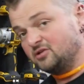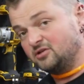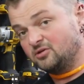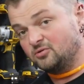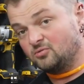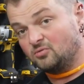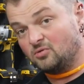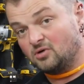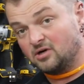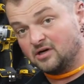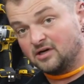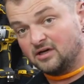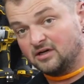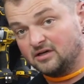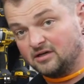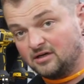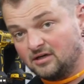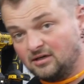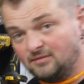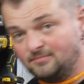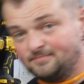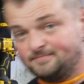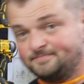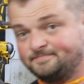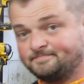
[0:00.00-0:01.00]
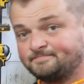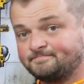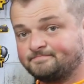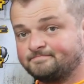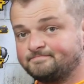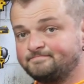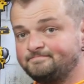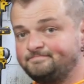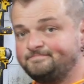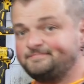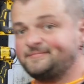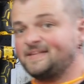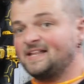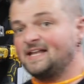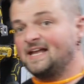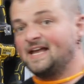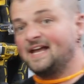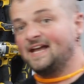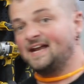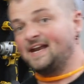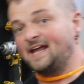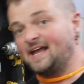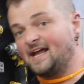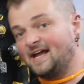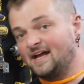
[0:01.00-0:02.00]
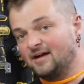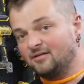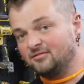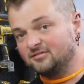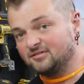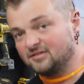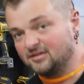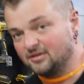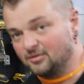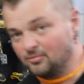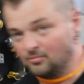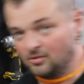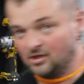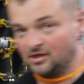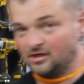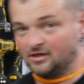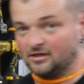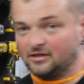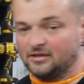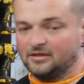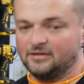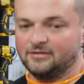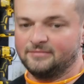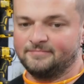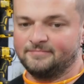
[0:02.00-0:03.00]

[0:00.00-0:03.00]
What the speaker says: you what I got and how it's going to work.